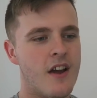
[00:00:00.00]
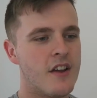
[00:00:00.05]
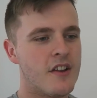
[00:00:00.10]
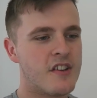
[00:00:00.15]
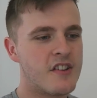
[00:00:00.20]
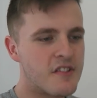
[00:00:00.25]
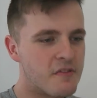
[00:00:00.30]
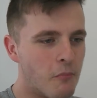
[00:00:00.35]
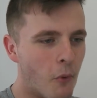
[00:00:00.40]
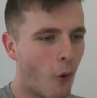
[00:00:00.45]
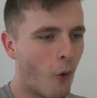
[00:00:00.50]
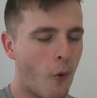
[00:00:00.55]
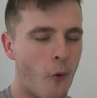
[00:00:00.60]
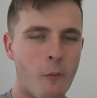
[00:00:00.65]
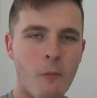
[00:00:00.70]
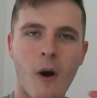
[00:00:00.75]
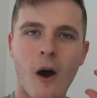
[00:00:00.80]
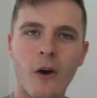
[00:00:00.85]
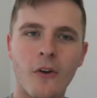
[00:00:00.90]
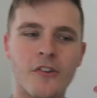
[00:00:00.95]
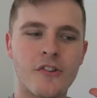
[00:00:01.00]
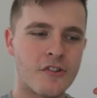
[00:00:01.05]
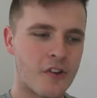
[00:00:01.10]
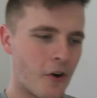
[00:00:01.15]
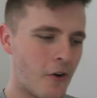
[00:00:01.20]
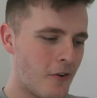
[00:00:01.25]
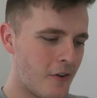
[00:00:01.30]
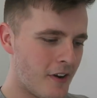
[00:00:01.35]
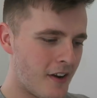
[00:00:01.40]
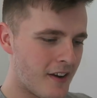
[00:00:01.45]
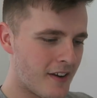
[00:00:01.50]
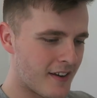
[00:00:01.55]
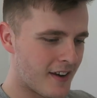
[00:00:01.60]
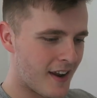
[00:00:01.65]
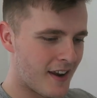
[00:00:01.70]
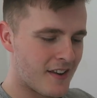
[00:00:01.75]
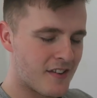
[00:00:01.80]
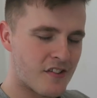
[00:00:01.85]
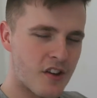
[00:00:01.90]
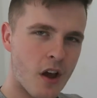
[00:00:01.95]
small milestone
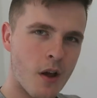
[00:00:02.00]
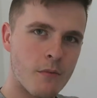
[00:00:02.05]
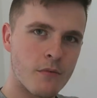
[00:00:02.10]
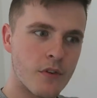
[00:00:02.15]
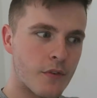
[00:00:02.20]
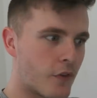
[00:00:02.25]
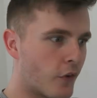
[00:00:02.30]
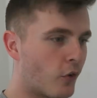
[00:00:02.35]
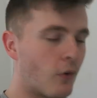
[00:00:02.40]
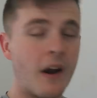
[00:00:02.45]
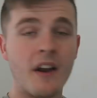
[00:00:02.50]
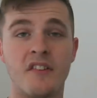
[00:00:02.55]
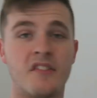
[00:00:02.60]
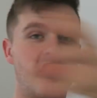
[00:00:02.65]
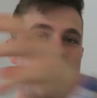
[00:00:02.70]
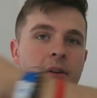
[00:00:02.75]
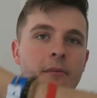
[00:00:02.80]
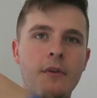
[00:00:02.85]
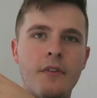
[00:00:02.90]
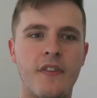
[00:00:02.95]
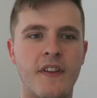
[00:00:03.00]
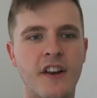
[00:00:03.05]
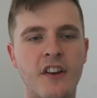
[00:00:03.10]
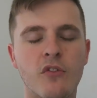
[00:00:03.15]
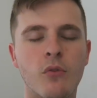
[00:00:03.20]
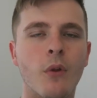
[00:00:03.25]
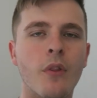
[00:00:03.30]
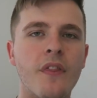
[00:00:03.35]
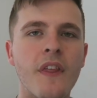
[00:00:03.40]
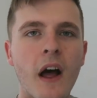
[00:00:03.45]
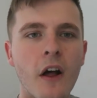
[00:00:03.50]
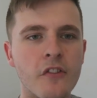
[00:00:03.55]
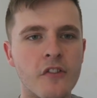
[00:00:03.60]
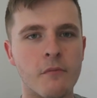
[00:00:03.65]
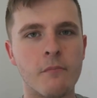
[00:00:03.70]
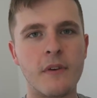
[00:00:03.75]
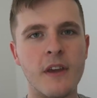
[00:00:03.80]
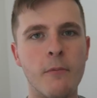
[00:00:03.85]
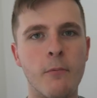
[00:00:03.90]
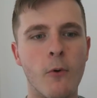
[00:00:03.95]
in terms of the grand scheme of things.
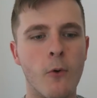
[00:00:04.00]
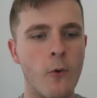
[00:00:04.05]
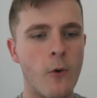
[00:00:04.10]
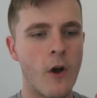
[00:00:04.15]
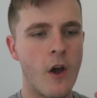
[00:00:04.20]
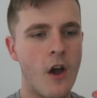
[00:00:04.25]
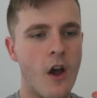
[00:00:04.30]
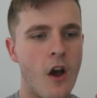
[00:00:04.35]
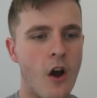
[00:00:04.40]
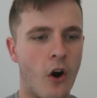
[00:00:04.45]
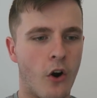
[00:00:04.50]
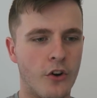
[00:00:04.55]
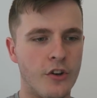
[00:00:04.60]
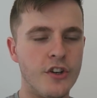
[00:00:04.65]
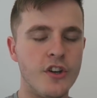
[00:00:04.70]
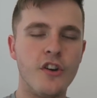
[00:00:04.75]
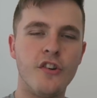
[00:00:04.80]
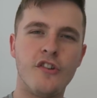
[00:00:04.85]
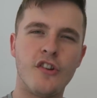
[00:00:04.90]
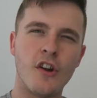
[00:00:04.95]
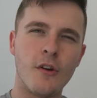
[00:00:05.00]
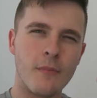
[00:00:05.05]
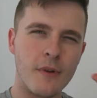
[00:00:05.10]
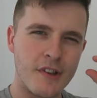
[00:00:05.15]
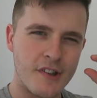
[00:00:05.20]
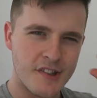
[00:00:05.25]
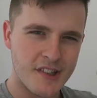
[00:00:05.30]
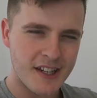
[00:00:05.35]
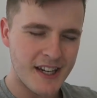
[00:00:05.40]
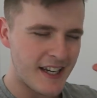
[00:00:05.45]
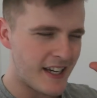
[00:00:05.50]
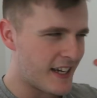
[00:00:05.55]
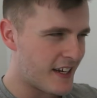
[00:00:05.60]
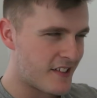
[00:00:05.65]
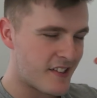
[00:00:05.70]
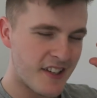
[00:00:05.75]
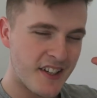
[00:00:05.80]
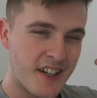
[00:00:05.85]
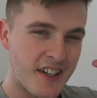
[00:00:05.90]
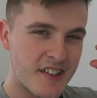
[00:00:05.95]
1,000 people on YouTube is
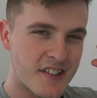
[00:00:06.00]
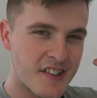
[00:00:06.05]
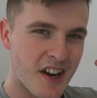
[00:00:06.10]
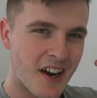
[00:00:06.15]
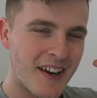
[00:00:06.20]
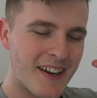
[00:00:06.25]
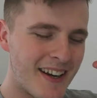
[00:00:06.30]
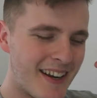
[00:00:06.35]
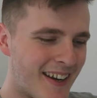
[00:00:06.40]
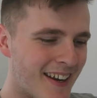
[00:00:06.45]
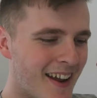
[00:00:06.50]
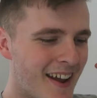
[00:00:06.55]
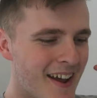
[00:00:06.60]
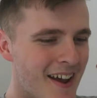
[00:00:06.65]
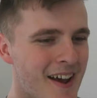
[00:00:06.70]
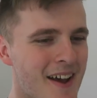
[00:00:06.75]
teeny, teeny, tiny.